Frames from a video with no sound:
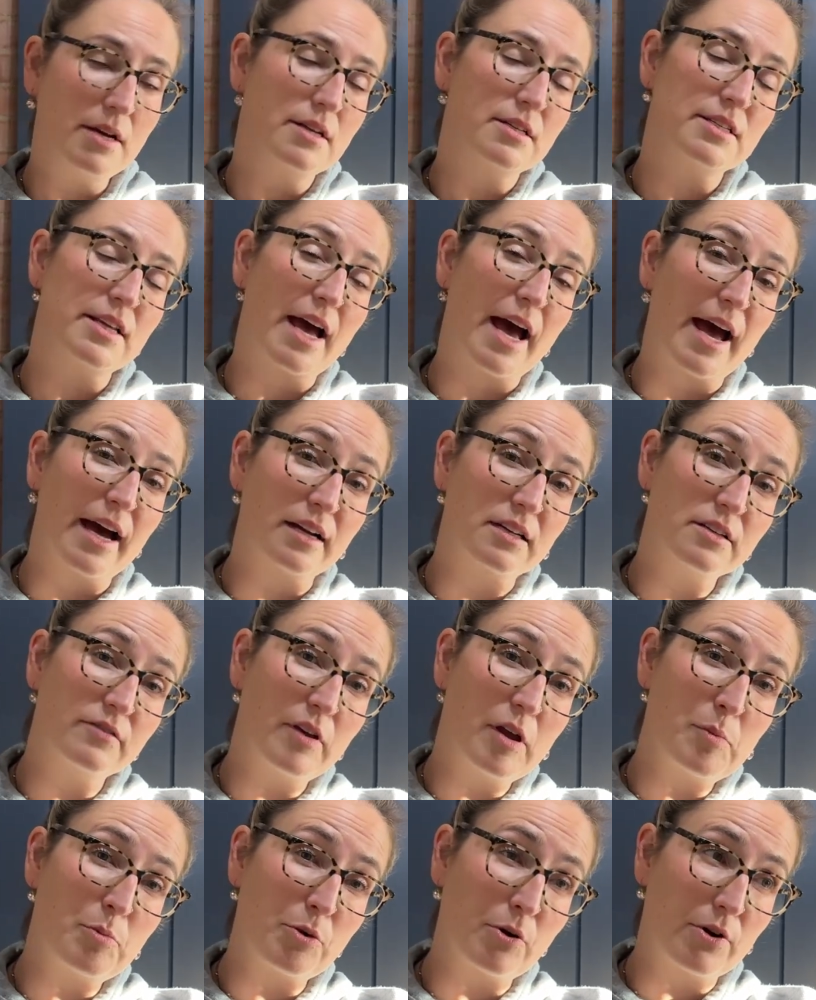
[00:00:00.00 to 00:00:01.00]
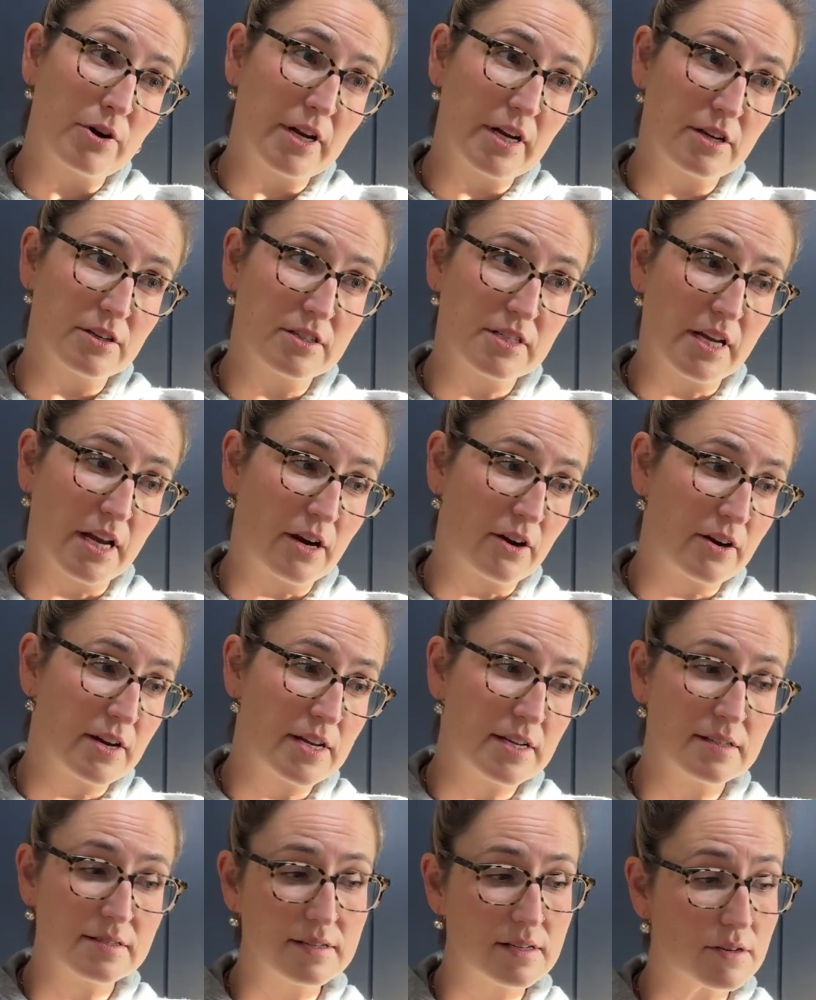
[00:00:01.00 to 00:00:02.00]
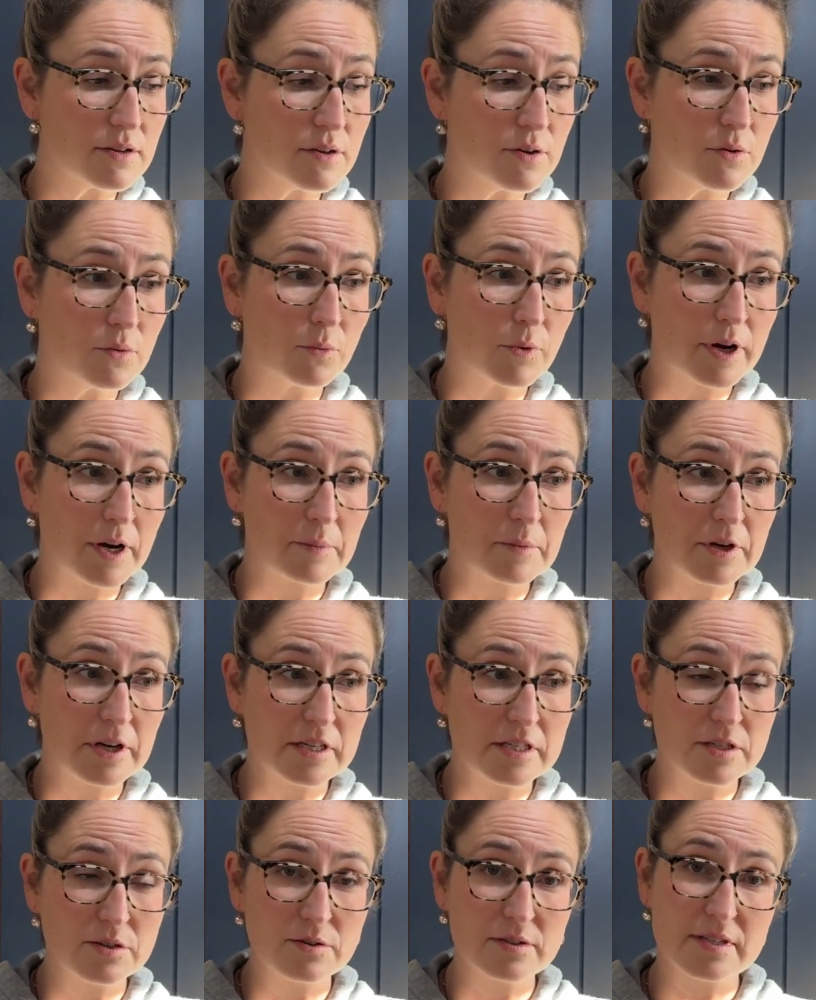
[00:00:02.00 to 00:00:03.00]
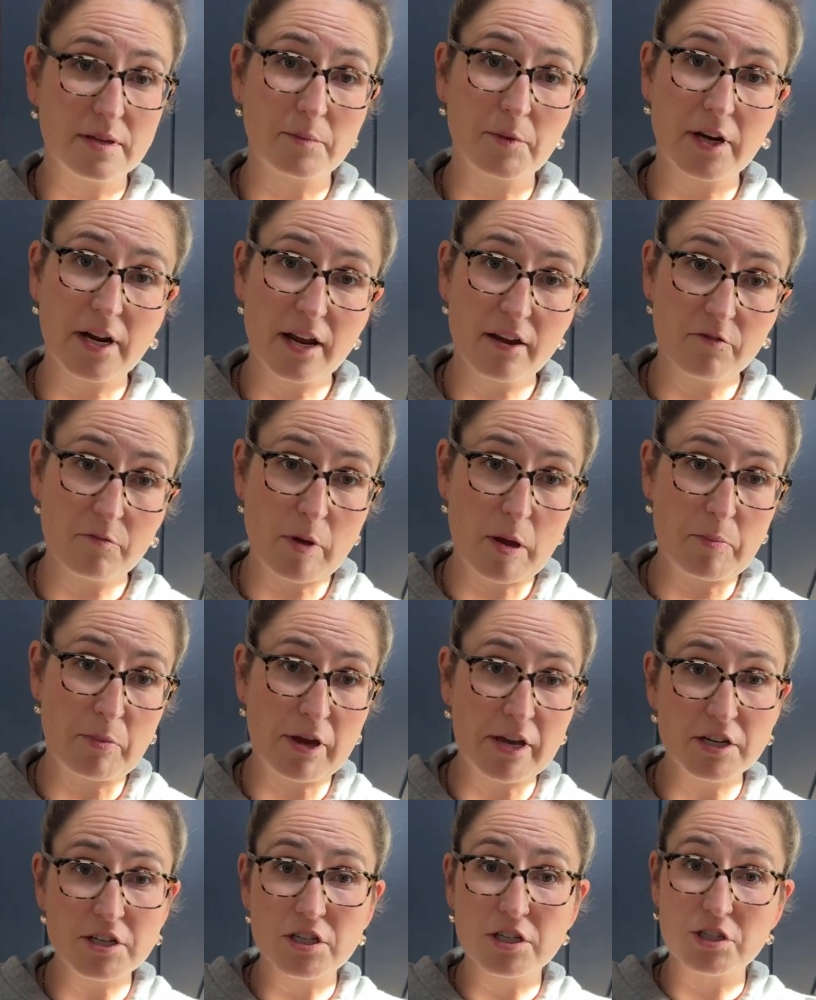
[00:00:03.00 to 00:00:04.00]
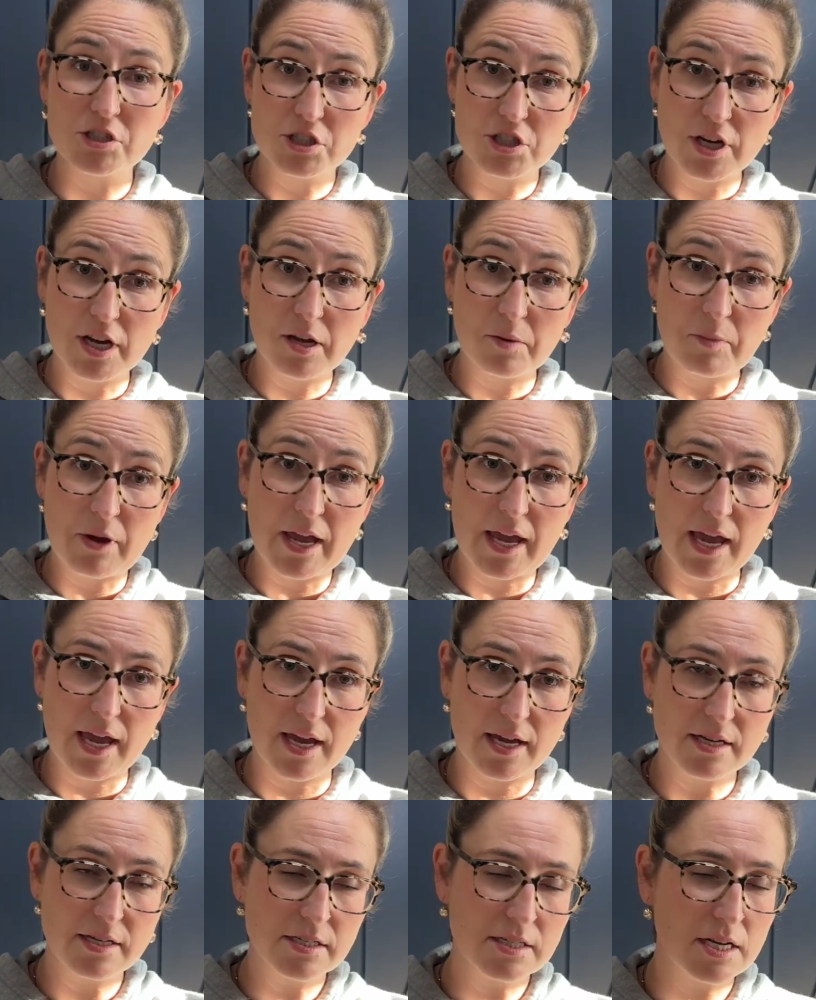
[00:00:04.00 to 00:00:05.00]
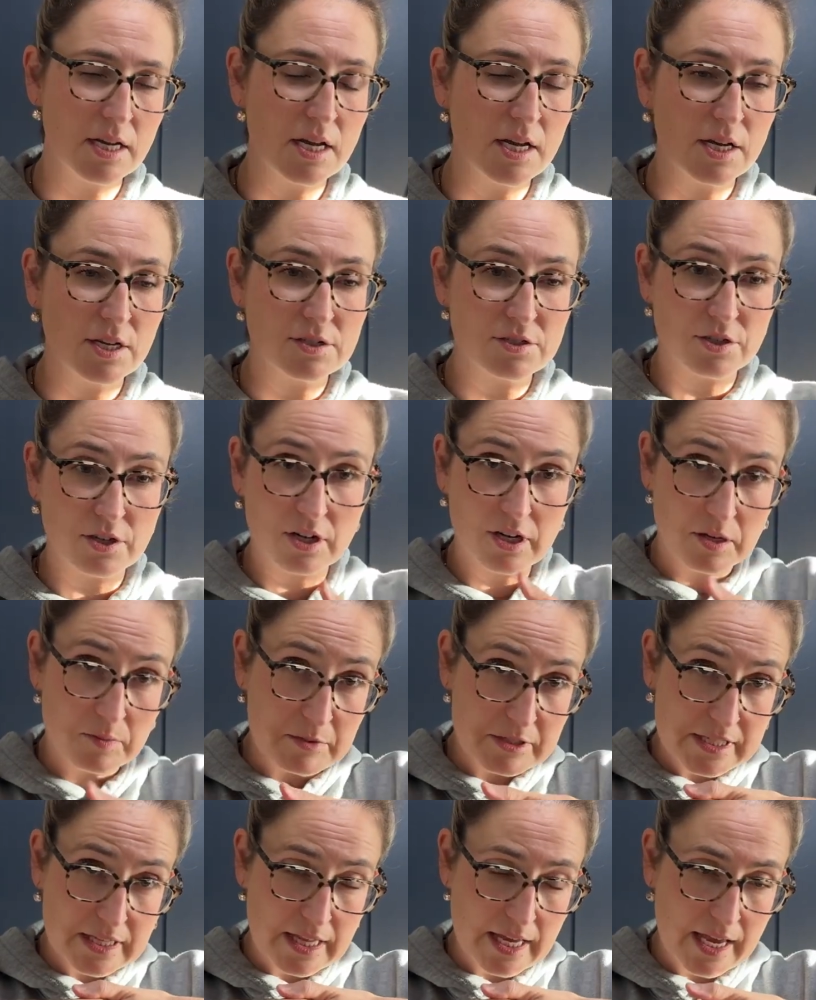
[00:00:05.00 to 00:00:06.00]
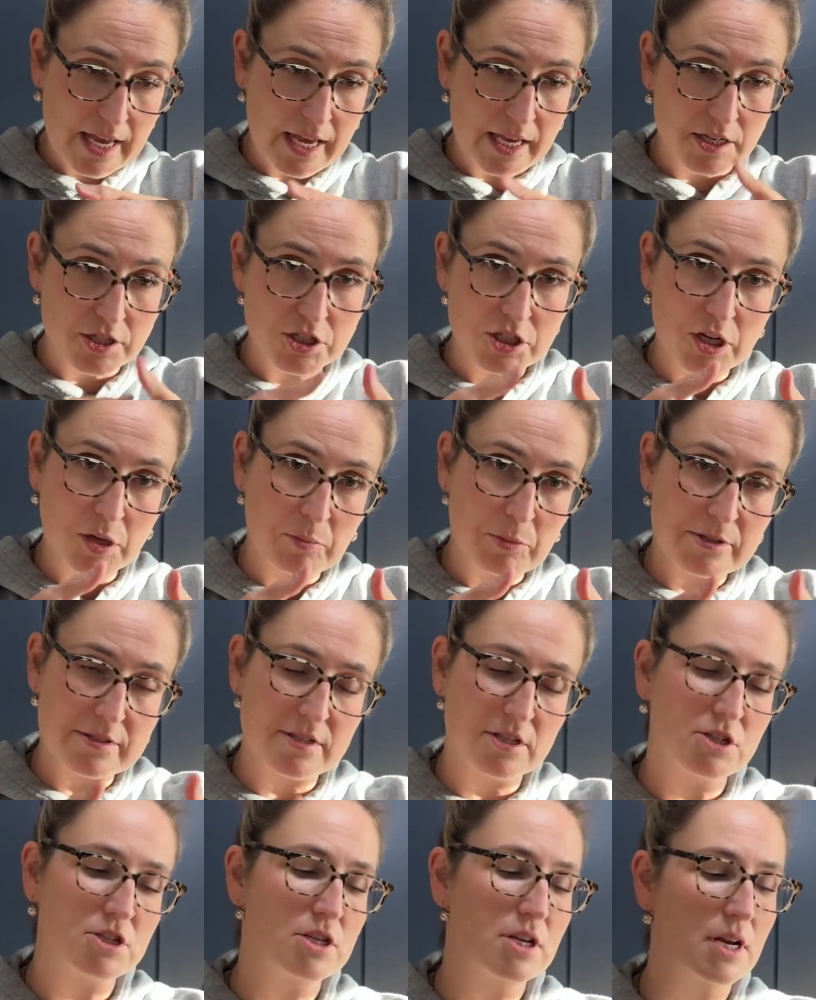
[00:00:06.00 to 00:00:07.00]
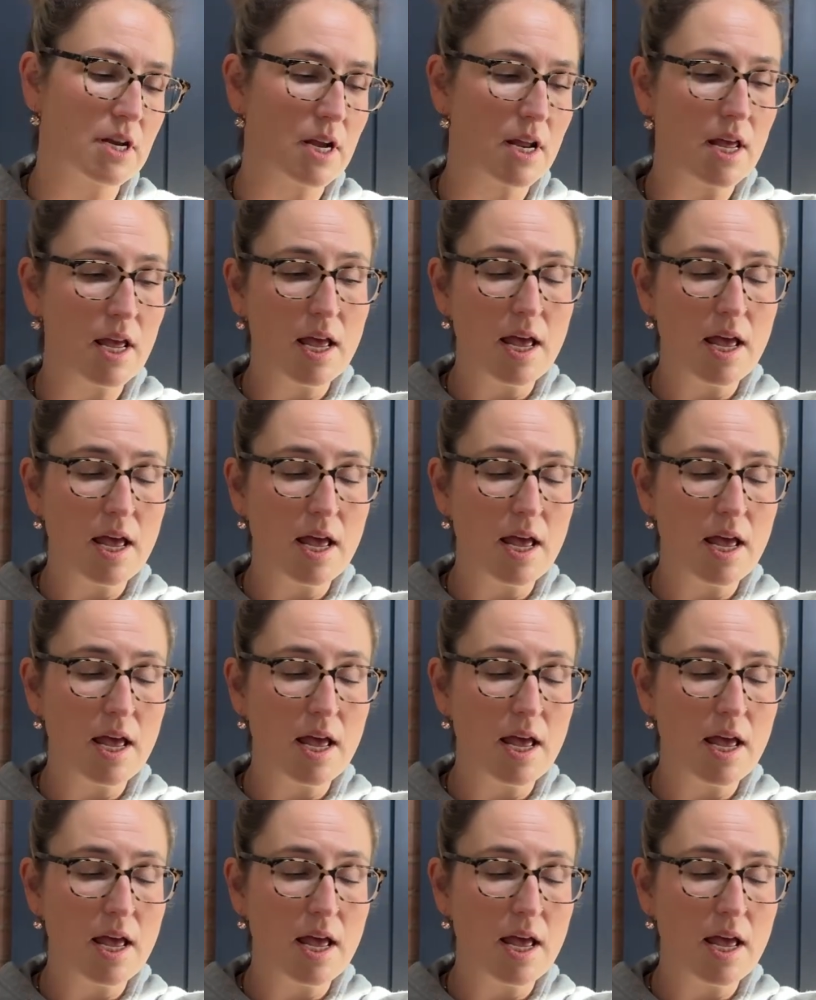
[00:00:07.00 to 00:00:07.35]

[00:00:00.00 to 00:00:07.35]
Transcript: To activate Pronator Teres, what I'm going to do is I'm going to have my patient shake my hand. So you're going to come into that handshake position.